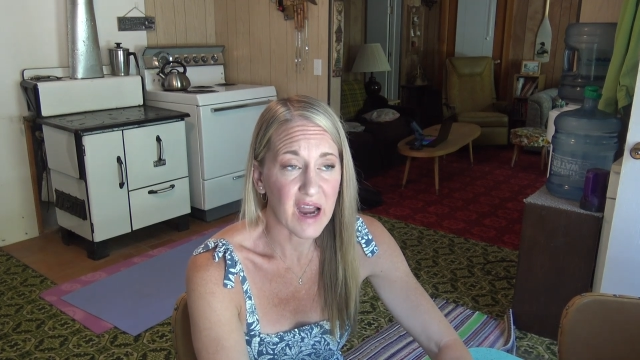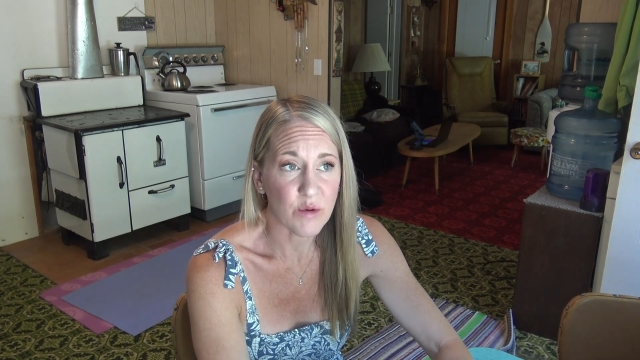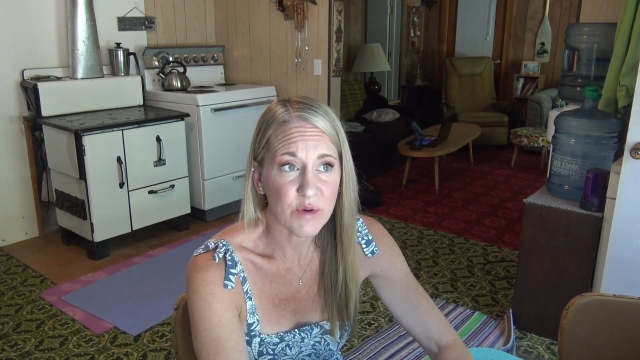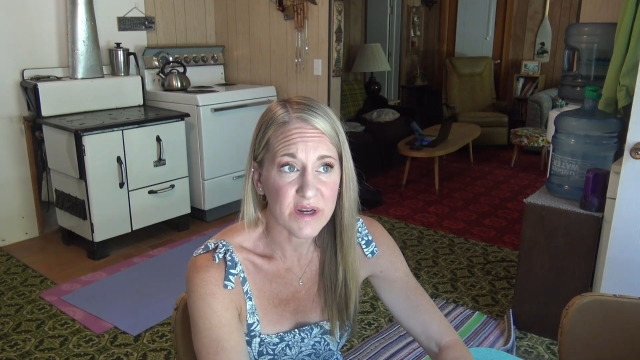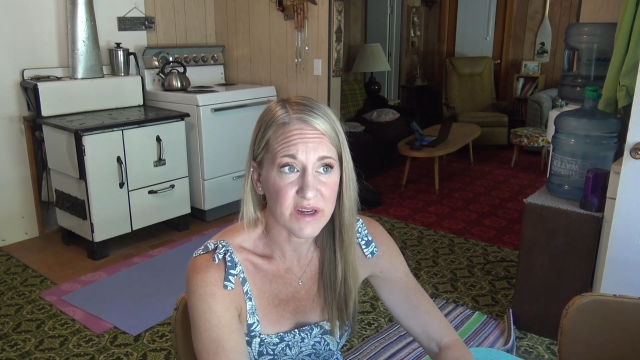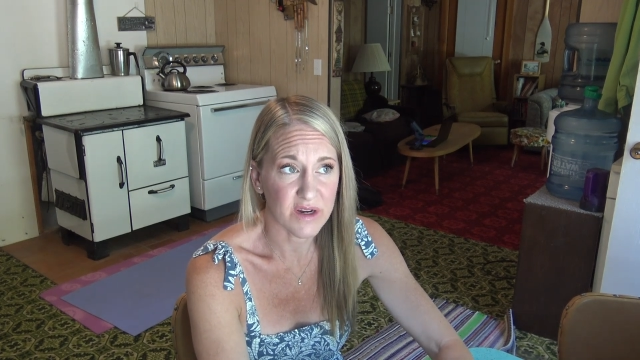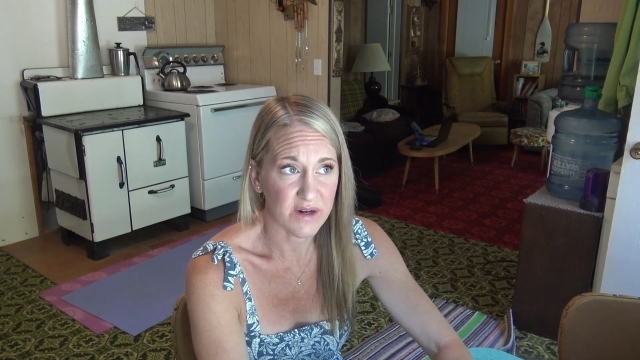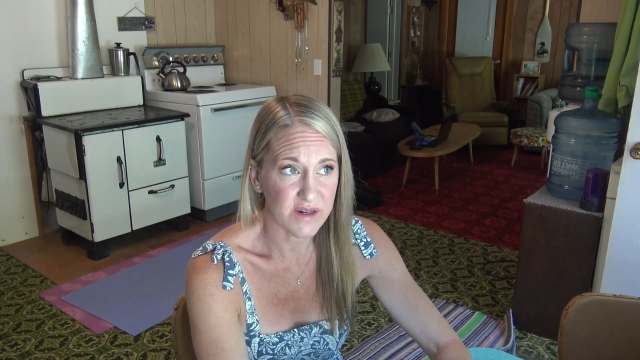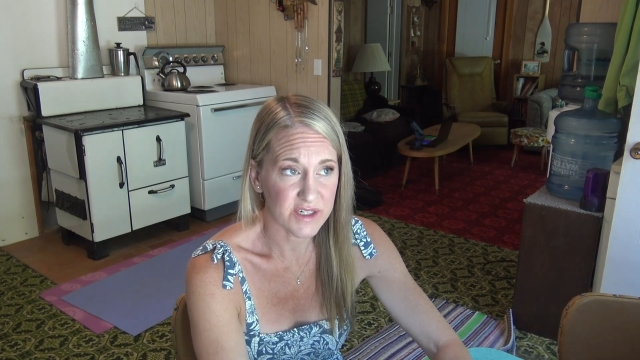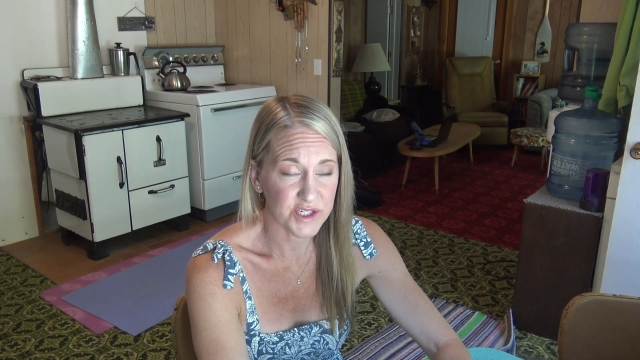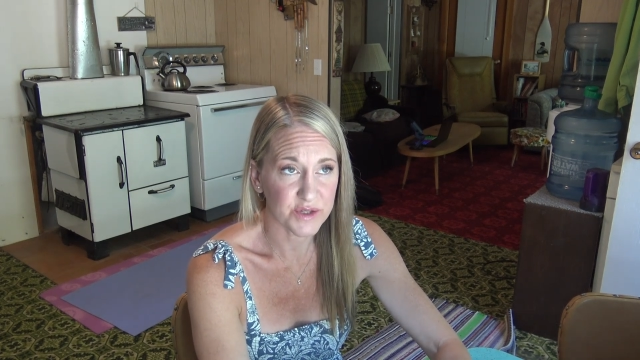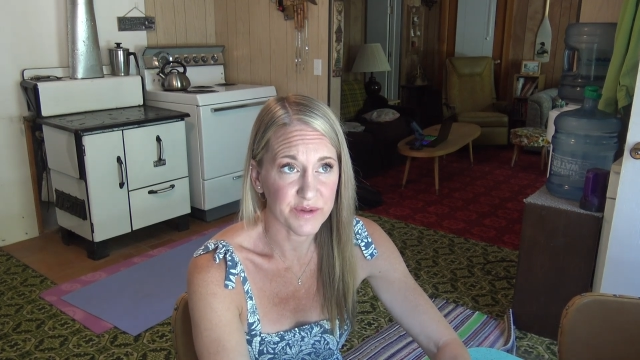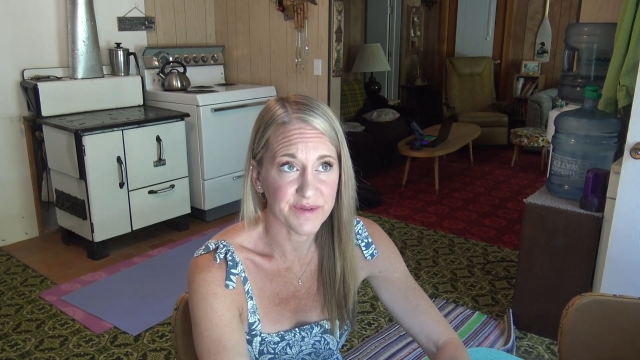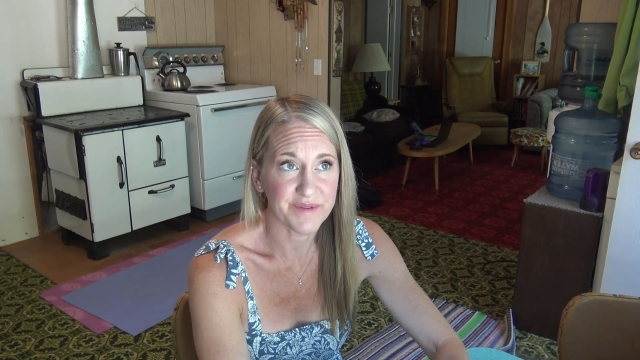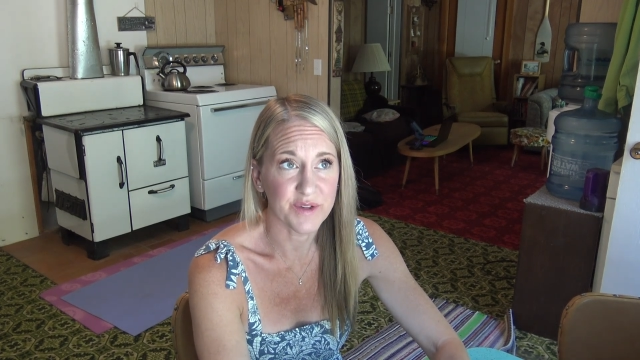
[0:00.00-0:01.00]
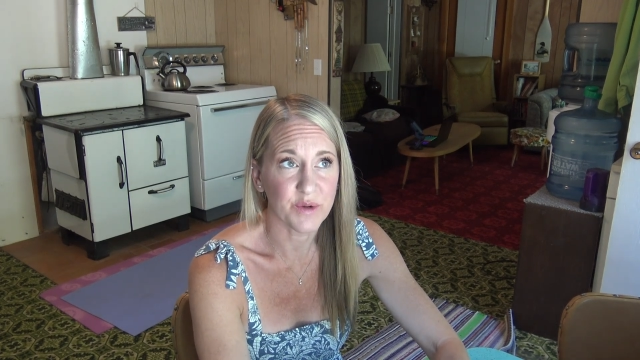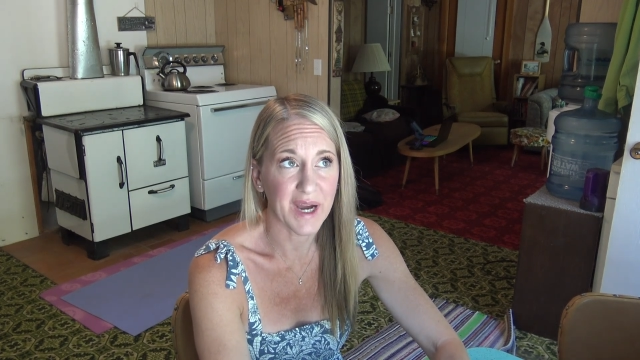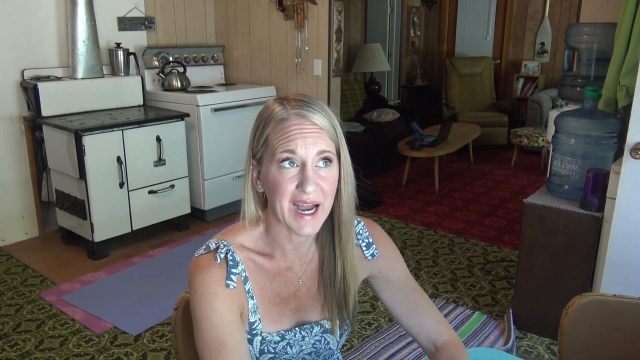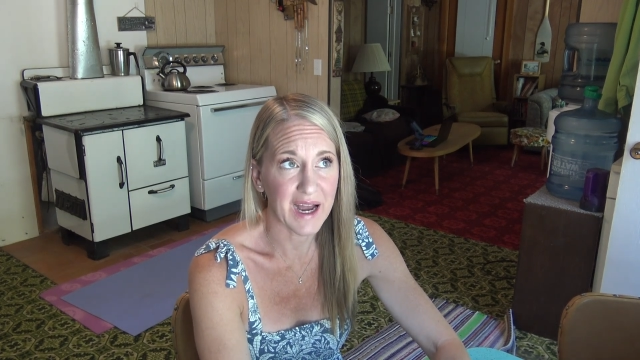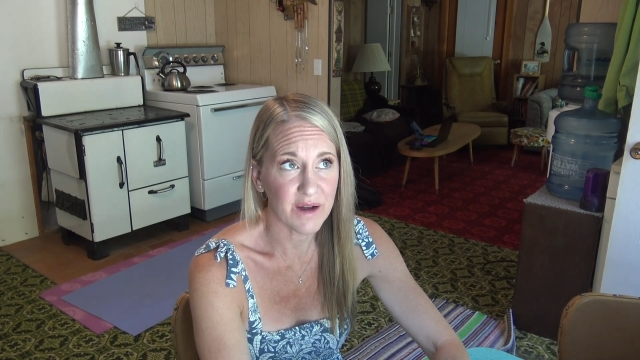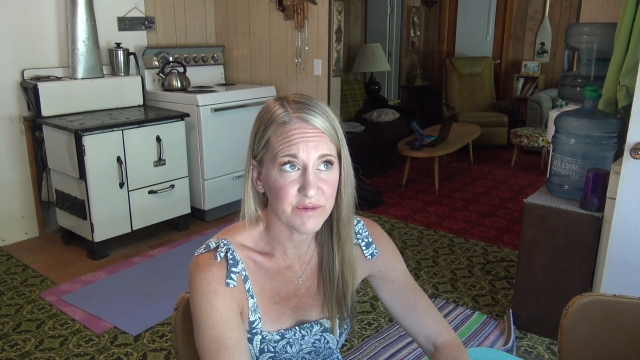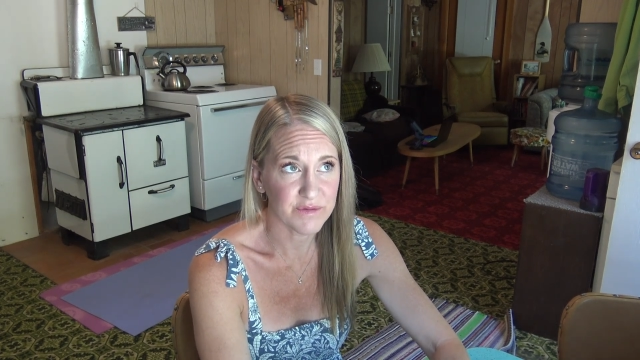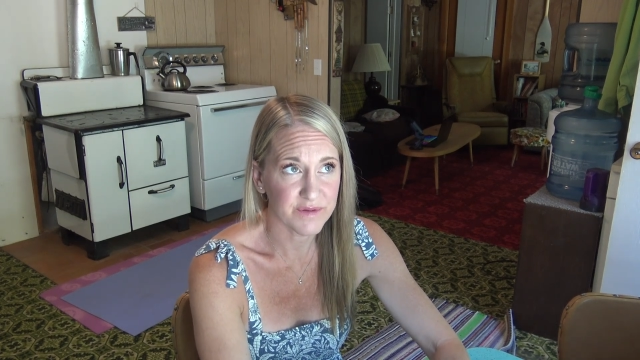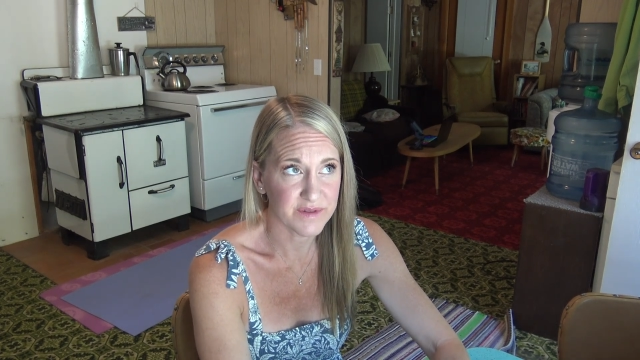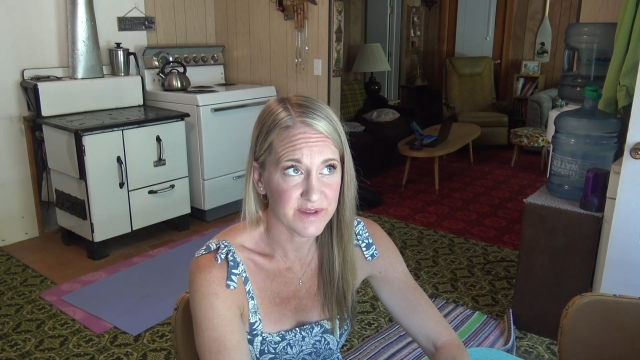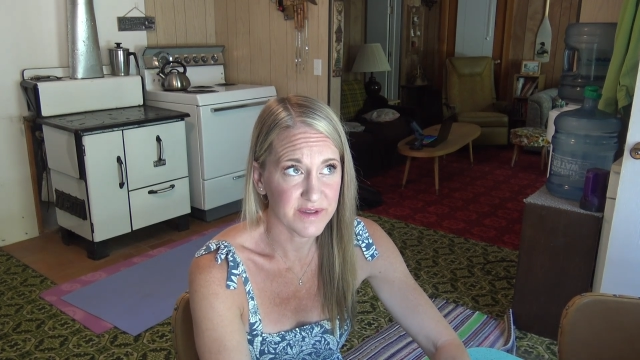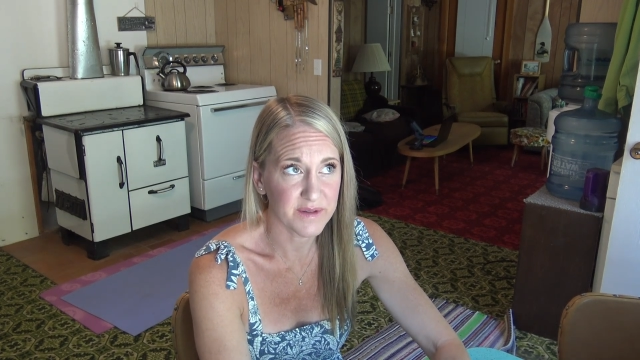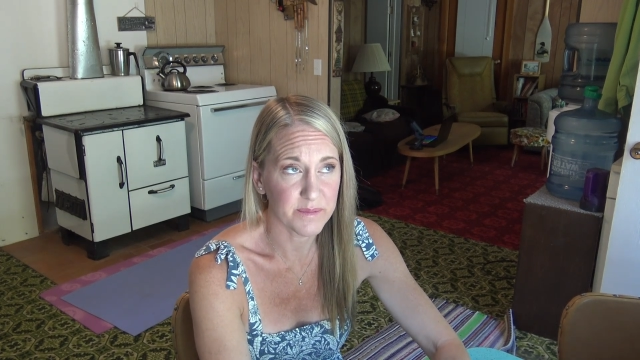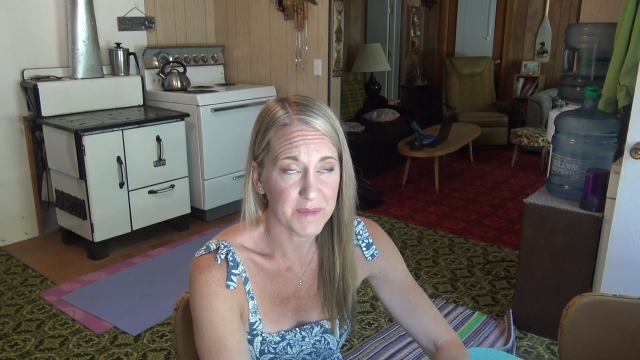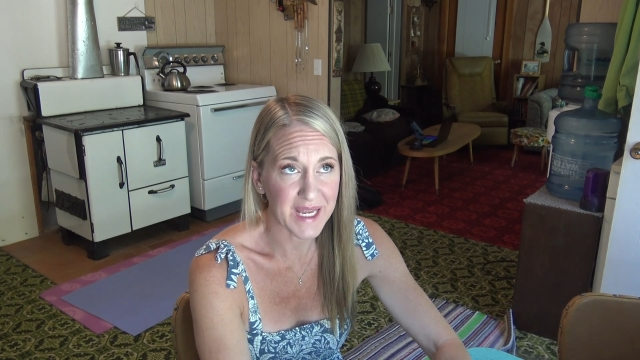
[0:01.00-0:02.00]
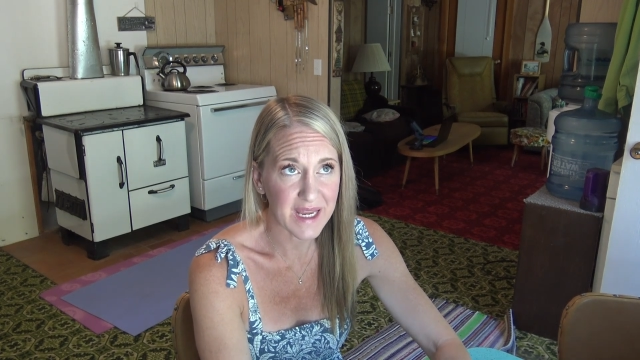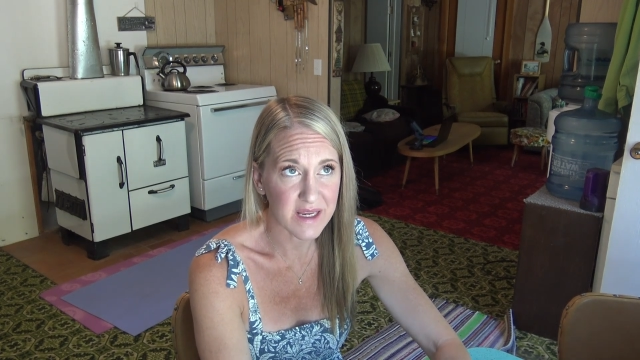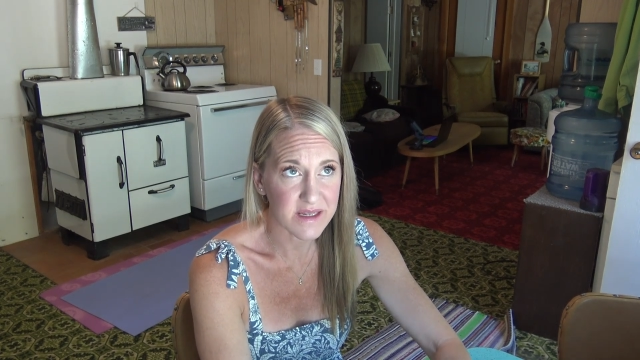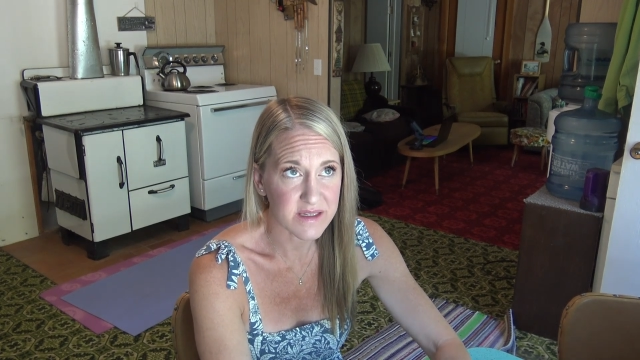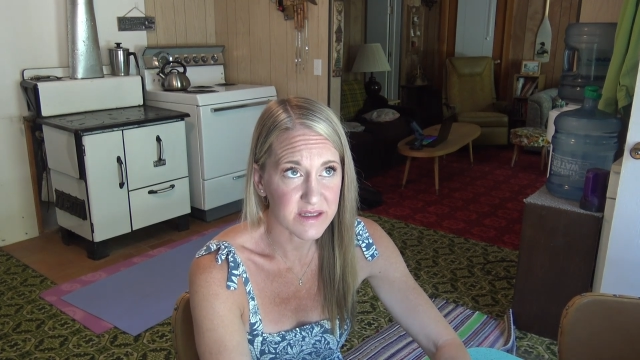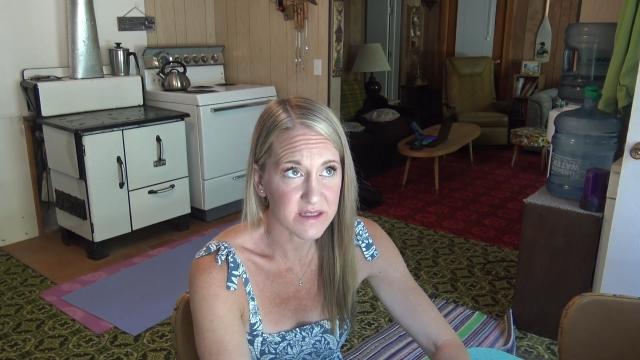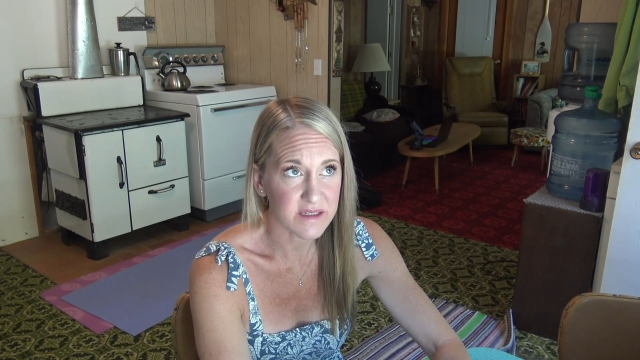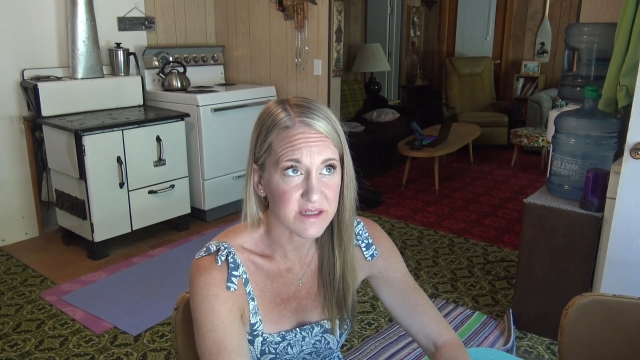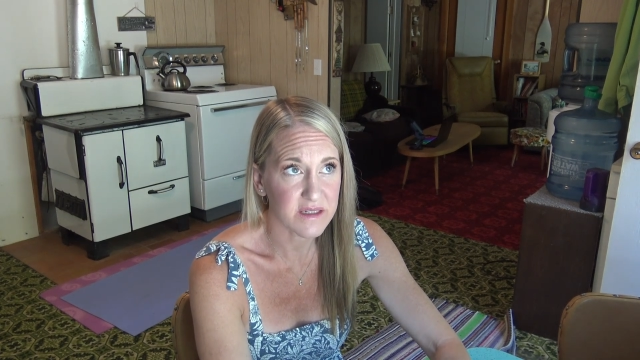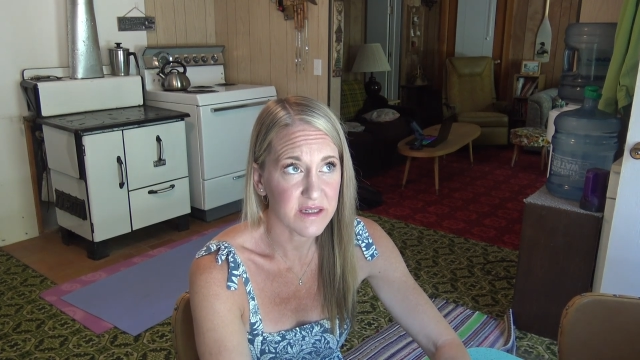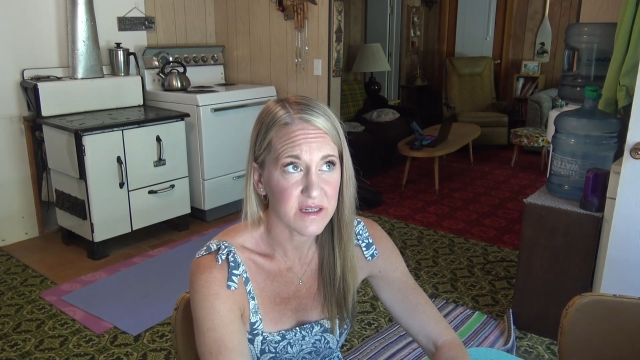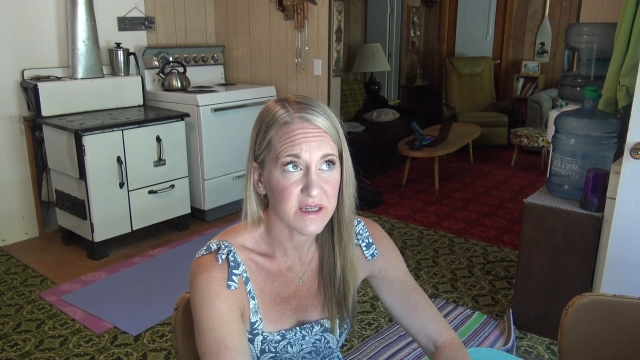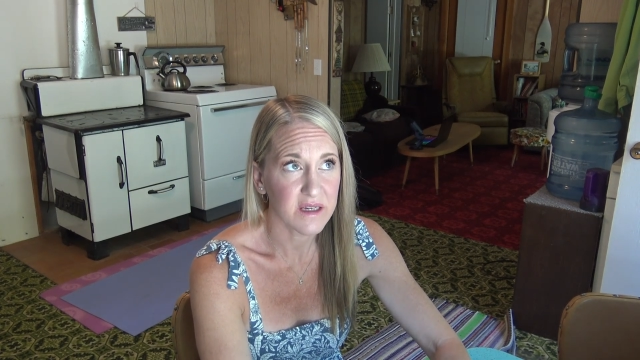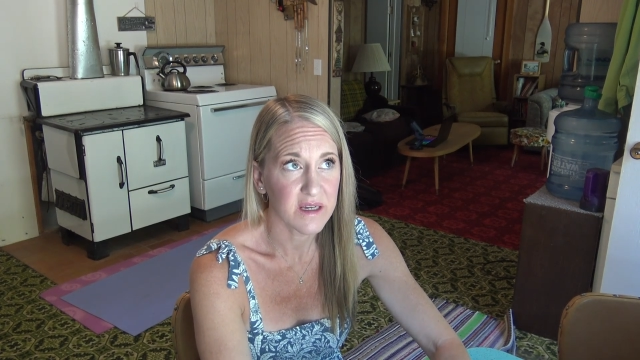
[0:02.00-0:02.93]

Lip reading: I would encourage you, if you have the means,